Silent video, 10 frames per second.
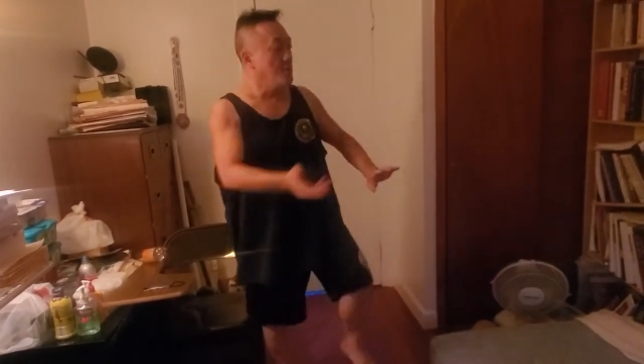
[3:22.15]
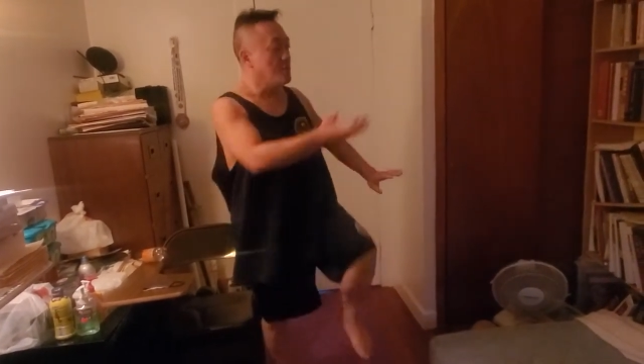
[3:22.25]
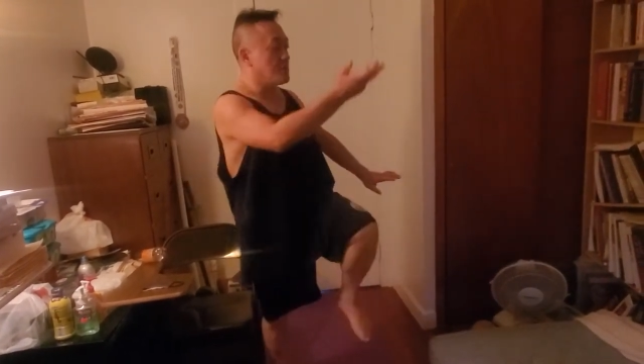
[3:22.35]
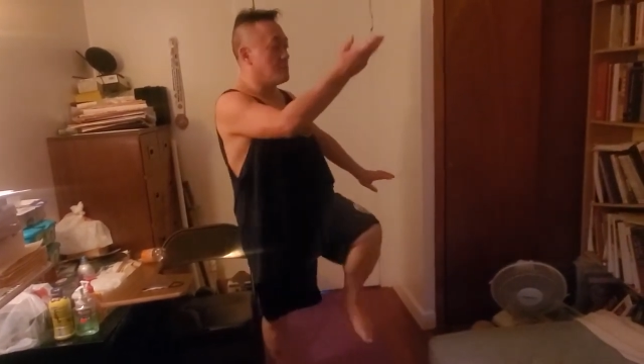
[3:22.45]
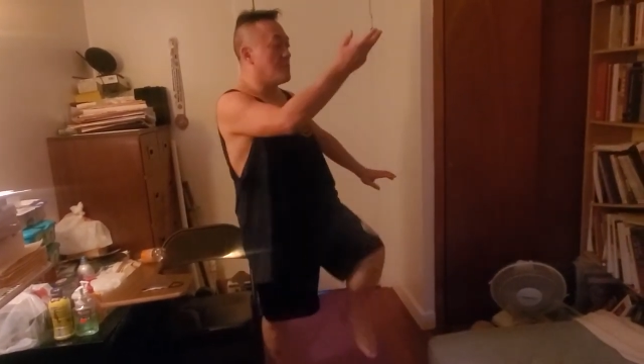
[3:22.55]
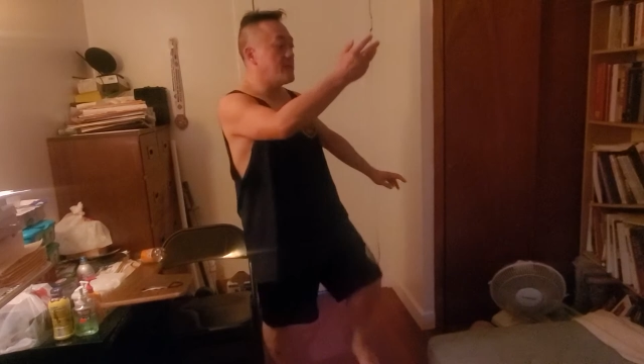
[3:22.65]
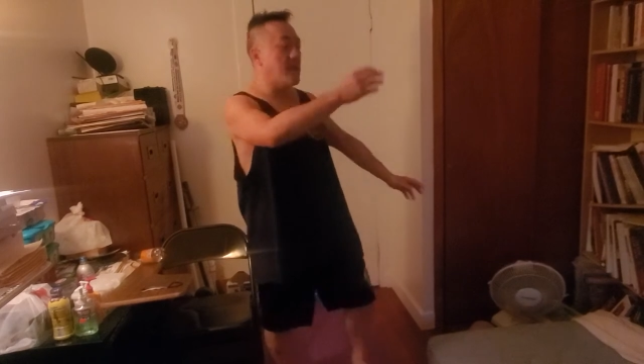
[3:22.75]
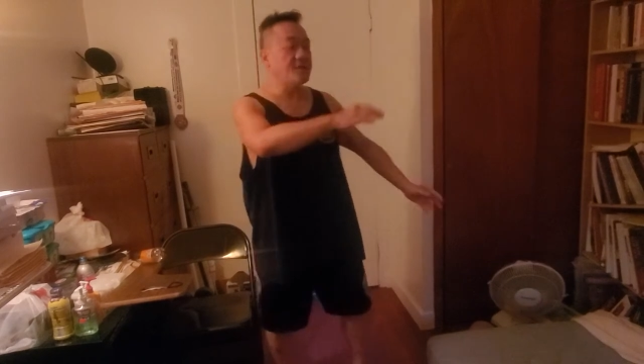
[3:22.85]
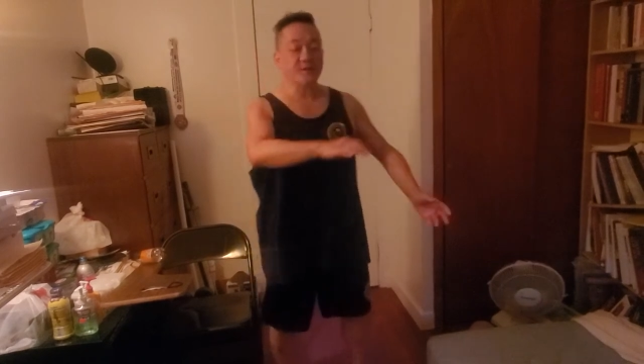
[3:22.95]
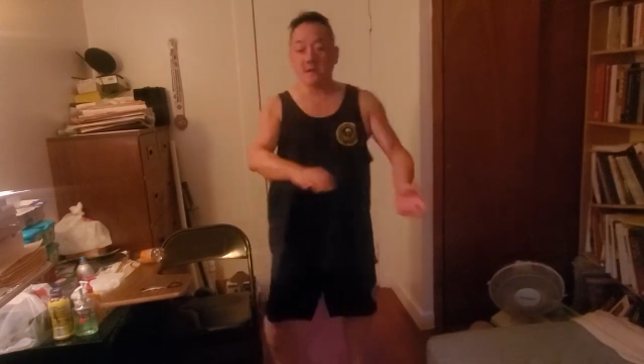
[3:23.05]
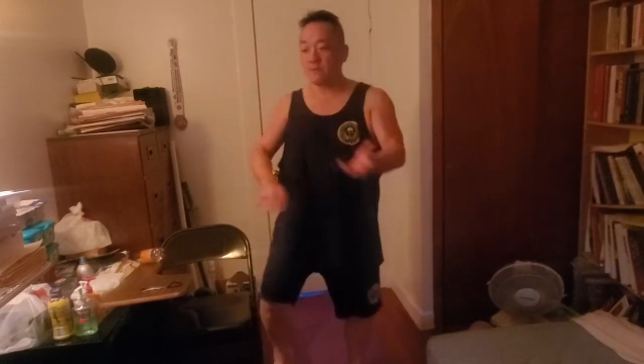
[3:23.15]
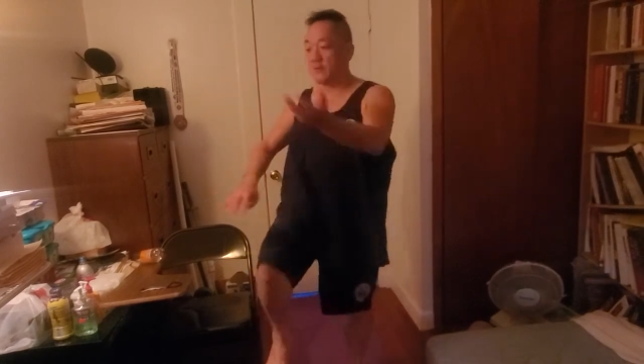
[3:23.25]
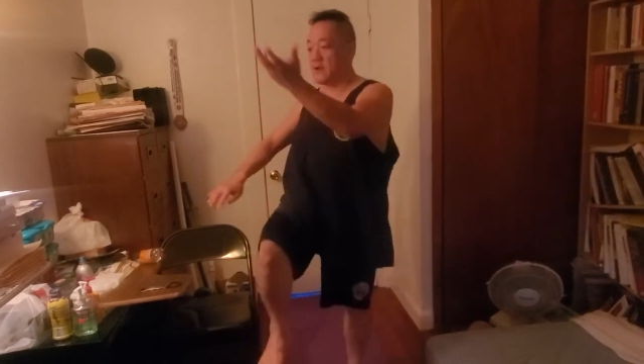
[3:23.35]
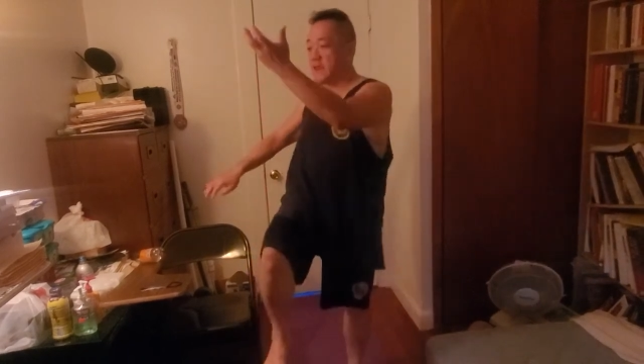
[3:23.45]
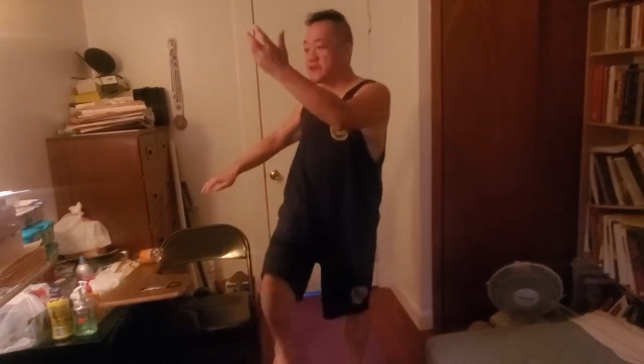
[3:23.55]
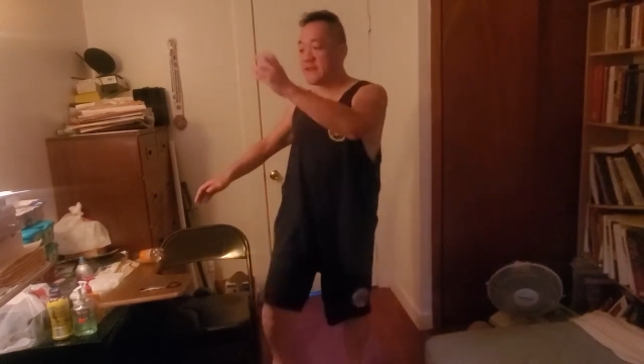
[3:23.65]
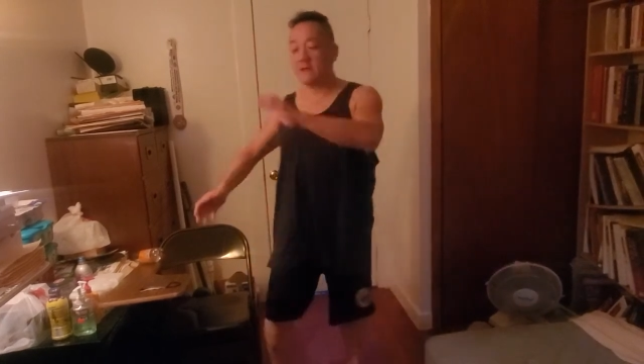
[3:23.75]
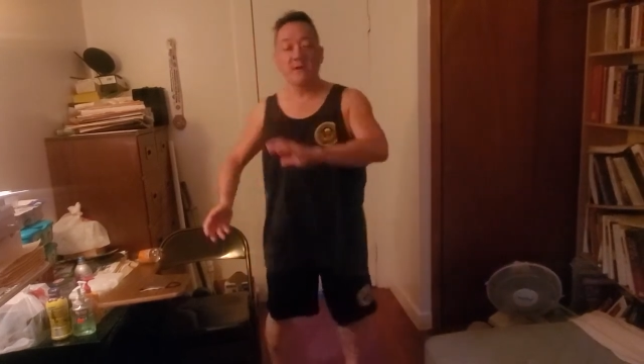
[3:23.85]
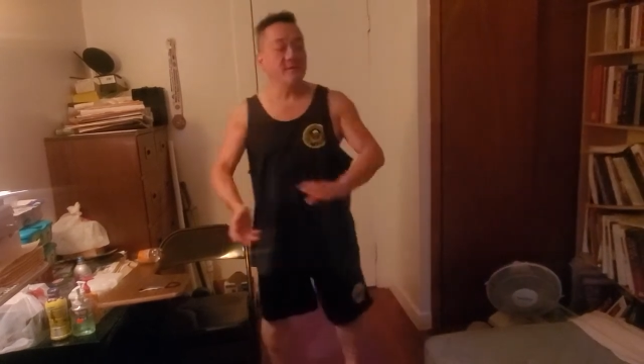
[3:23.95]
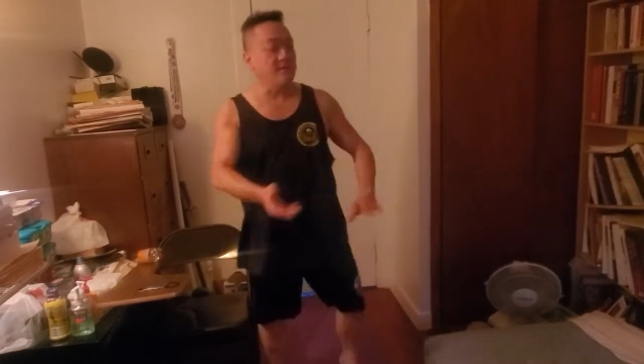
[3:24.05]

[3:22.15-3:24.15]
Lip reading: So one hand is up, one hand is down.